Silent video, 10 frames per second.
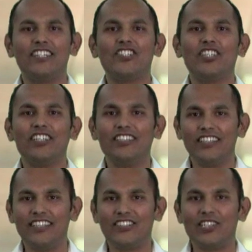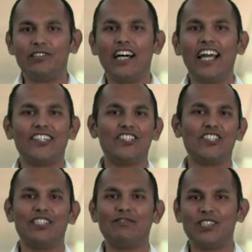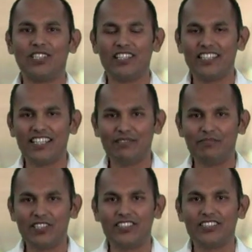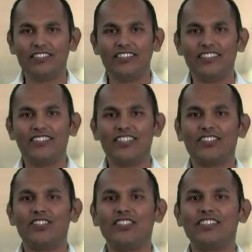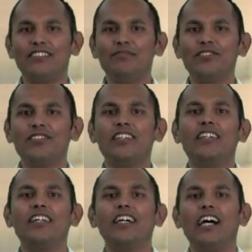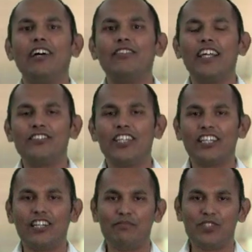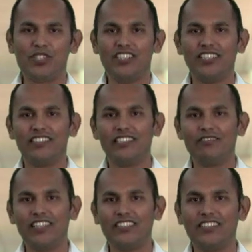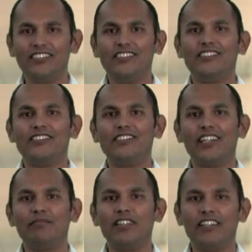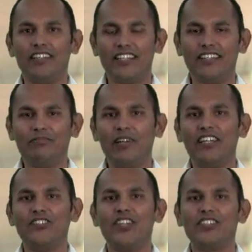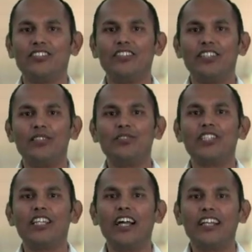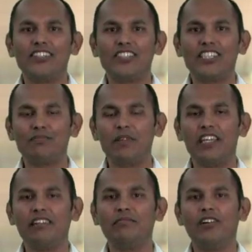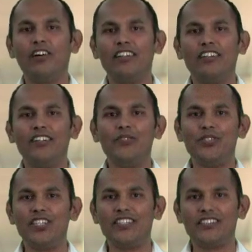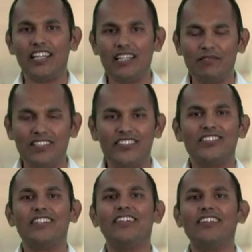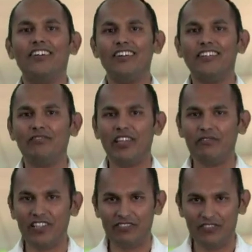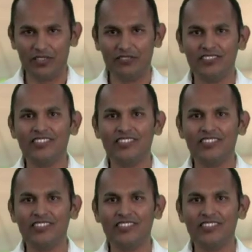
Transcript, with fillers: engineer in SO Access and Virtualization Business Unit in Cisco Systems. I would like to take an opportunity to invite you to come and attend my session on Tuesday night at 6 p.m. on UCS scalability study on VMware View.